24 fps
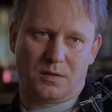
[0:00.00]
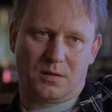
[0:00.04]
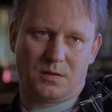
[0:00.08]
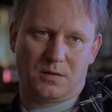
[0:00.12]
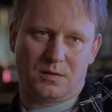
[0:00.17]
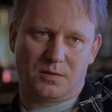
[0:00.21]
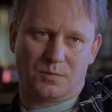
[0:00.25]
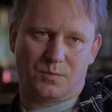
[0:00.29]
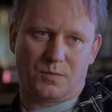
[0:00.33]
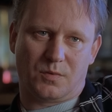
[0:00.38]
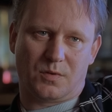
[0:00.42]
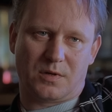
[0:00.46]

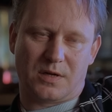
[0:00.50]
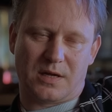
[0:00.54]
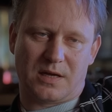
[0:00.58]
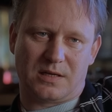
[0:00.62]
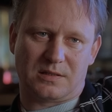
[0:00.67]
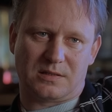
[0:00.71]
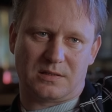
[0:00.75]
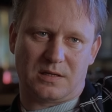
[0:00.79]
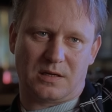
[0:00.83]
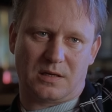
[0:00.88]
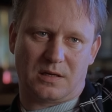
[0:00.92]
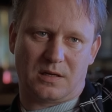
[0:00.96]
This boy
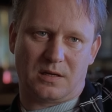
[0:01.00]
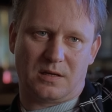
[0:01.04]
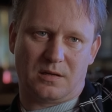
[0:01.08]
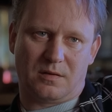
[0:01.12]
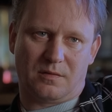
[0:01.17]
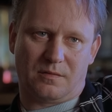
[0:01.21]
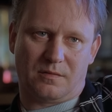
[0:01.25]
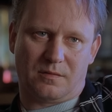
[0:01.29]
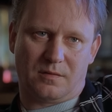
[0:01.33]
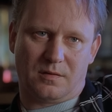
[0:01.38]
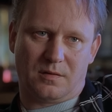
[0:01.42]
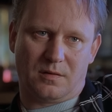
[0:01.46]
has that
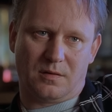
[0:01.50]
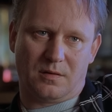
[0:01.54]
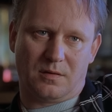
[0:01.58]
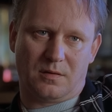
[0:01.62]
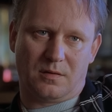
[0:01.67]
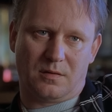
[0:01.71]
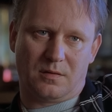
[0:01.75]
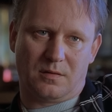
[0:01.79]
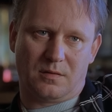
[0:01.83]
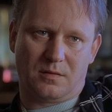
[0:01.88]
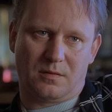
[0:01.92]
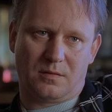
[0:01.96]
gift.
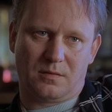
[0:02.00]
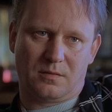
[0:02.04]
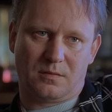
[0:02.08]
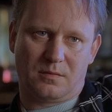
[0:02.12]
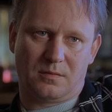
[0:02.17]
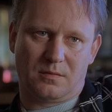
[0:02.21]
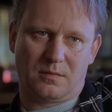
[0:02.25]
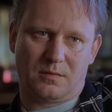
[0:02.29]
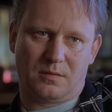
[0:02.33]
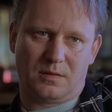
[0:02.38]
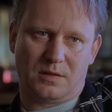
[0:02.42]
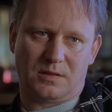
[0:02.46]

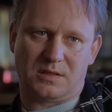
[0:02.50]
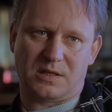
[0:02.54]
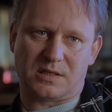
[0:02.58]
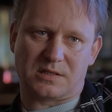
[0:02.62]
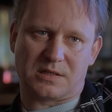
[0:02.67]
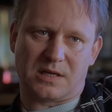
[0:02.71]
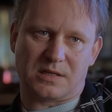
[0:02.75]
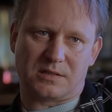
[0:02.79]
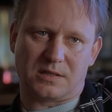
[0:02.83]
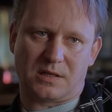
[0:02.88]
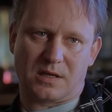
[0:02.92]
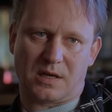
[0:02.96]
He just
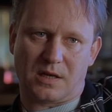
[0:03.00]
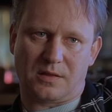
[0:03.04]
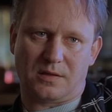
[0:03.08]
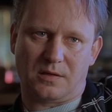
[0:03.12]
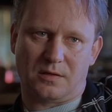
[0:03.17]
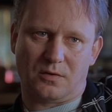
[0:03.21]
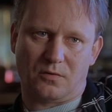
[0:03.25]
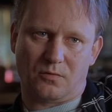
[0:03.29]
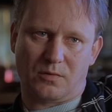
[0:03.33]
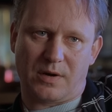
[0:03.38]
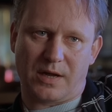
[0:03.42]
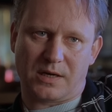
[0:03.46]
hasn't got the
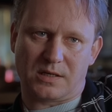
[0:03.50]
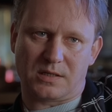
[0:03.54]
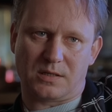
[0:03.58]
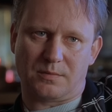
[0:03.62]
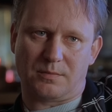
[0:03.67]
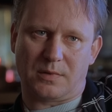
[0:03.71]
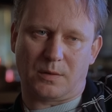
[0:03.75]
direction,